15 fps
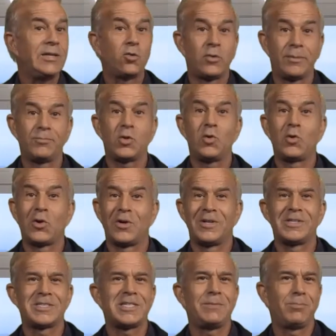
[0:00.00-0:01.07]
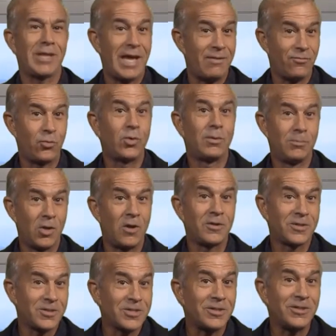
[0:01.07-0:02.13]
cryptocurrency platform
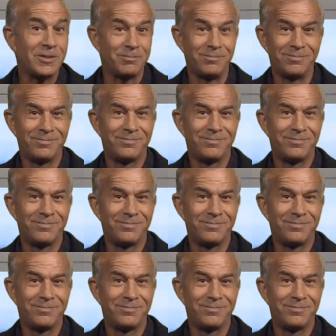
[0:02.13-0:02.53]
longer term.